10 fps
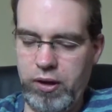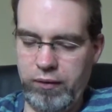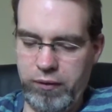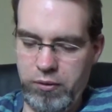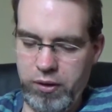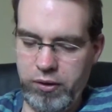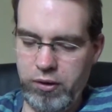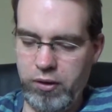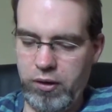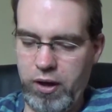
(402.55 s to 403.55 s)
A few
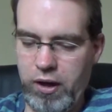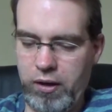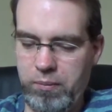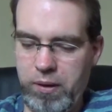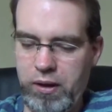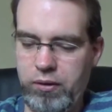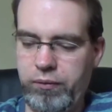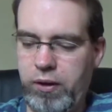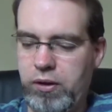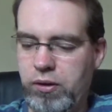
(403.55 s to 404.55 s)
other manual
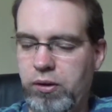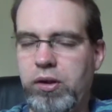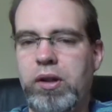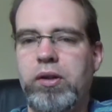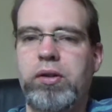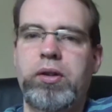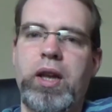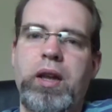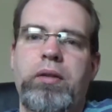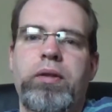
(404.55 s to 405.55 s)
features. You can
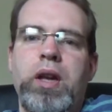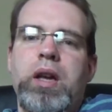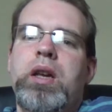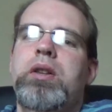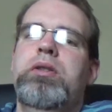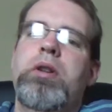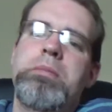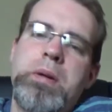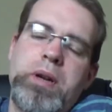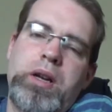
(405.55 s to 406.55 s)
save to a
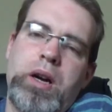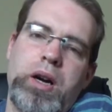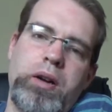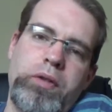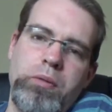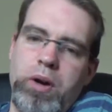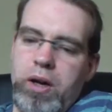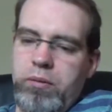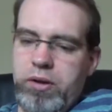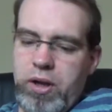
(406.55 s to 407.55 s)
memory card if you
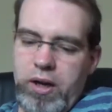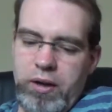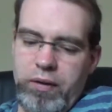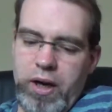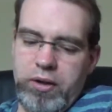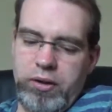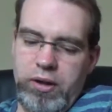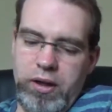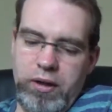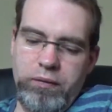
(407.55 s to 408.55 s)
want, which I never
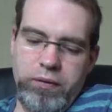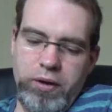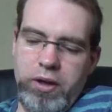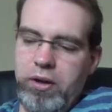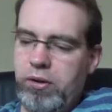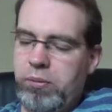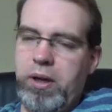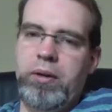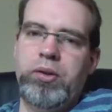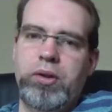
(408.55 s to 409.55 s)
actually did. For years
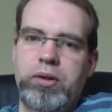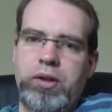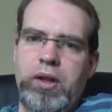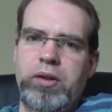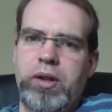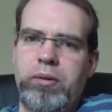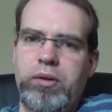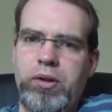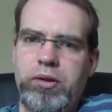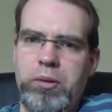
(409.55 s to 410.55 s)
when I was using these, I
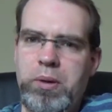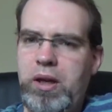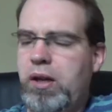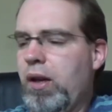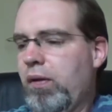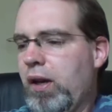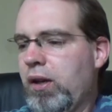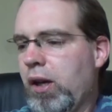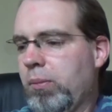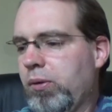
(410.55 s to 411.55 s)
was using mini DV
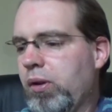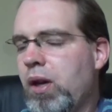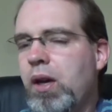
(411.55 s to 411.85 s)
tapes.